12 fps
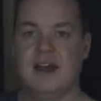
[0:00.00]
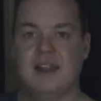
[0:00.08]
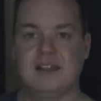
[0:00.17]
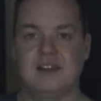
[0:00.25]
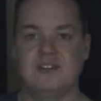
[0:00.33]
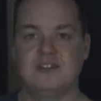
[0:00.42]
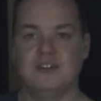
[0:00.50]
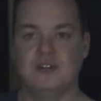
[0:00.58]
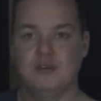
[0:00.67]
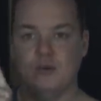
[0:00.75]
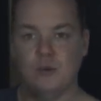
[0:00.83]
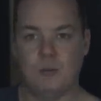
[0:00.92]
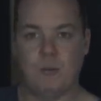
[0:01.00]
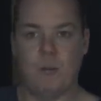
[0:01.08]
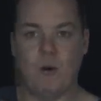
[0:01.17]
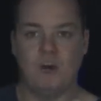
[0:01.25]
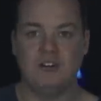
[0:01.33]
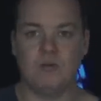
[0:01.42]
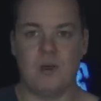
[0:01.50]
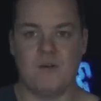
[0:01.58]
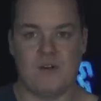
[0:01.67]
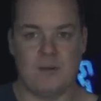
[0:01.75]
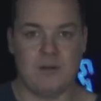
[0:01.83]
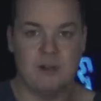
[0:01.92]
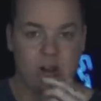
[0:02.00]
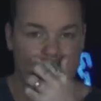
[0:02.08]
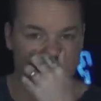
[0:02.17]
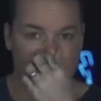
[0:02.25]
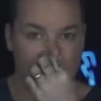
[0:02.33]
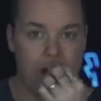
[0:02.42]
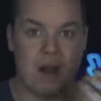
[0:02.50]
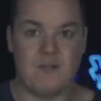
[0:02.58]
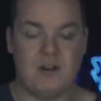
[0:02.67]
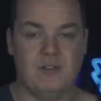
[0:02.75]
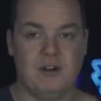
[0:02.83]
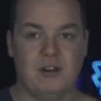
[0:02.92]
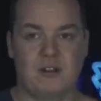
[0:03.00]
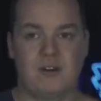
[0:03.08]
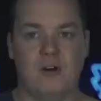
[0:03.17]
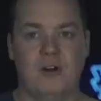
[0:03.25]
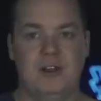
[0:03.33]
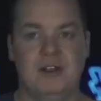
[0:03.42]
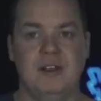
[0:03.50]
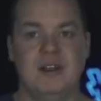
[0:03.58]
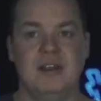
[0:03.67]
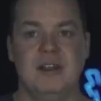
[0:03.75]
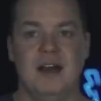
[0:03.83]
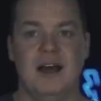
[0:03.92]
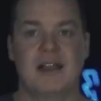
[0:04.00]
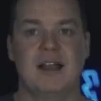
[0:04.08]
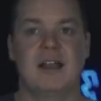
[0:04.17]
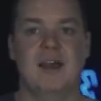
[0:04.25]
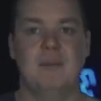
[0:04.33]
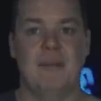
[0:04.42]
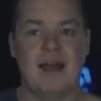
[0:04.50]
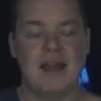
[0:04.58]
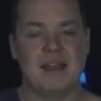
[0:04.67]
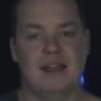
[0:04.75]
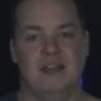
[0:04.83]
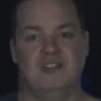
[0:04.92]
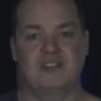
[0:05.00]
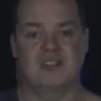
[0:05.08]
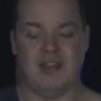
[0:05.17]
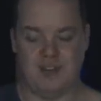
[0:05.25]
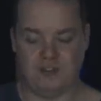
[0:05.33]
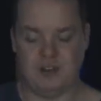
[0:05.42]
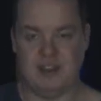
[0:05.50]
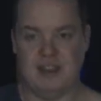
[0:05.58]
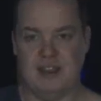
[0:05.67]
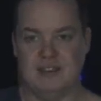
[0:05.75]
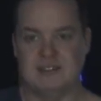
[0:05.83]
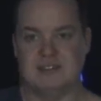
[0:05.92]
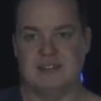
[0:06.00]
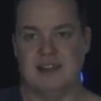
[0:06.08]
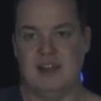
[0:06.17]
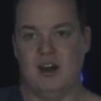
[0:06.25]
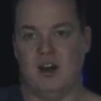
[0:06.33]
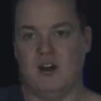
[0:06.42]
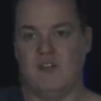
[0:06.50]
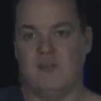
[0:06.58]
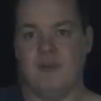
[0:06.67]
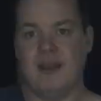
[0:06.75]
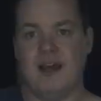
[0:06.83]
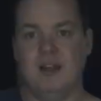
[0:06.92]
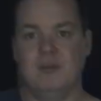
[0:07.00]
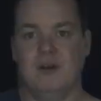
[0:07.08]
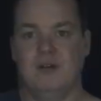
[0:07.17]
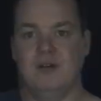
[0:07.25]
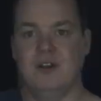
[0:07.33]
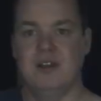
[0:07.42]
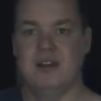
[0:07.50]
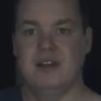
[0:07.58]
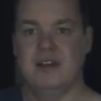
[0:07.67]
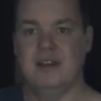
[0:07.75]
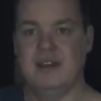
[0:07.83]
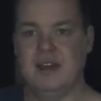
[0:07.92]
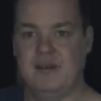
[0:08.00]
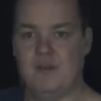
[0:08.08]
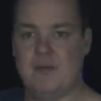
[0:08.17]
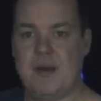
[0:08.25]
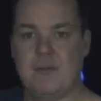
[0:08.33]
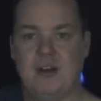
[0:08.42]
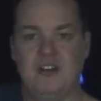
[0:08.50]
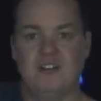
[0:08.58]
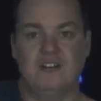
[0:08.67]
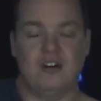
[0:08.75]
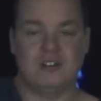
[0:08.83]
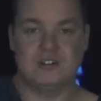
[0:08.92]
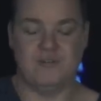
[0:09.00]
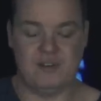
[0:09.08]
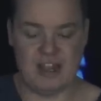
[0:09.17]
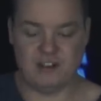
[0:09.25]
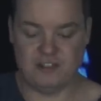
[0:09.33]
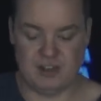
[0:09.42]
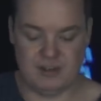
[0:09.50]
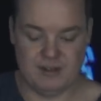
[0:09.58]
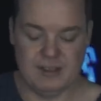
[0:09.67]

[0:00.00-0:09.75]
And as I do, point to wherever I'm gonna go, wherever I've loaded the coin, I can come back and just casually steal it off my elbow here, remembering not to flash it.